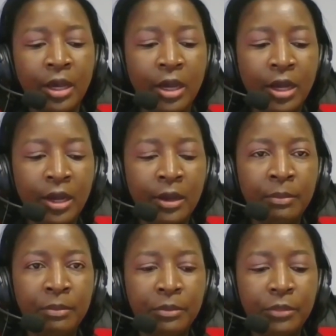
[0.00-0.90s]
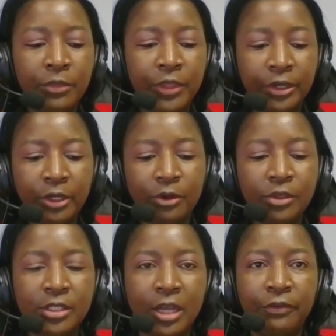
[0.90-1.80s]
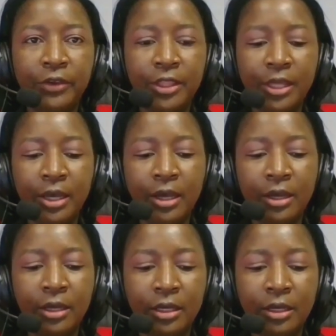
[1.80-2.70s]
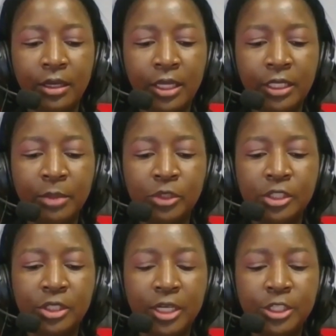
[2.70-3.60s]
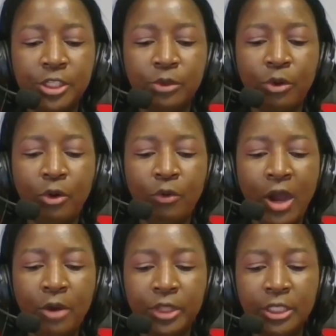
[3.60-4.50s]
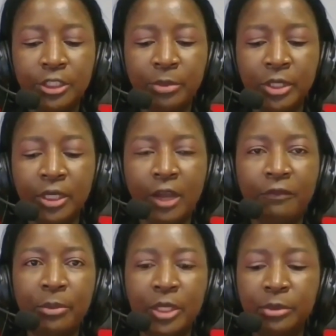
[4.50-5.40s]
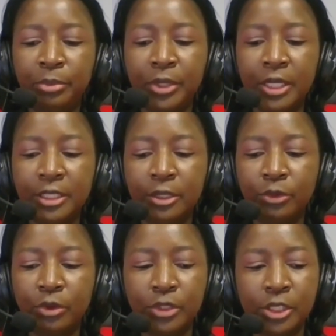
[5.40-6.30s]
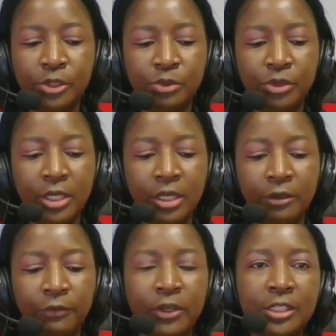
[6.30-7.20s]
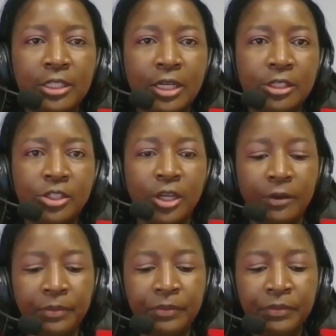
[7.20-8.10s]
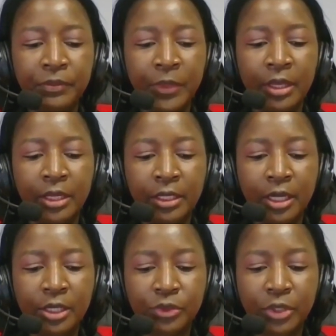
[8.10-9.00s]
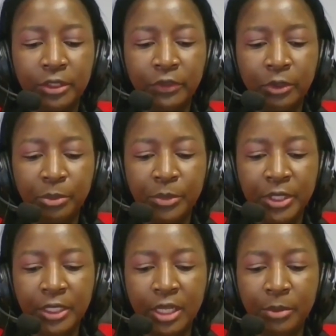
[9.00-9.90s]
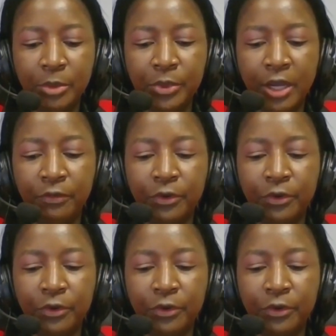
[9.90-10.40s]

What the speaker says: The records are further a demonstration of how the German government played a role into the infrastructure and cultural development in Namibia.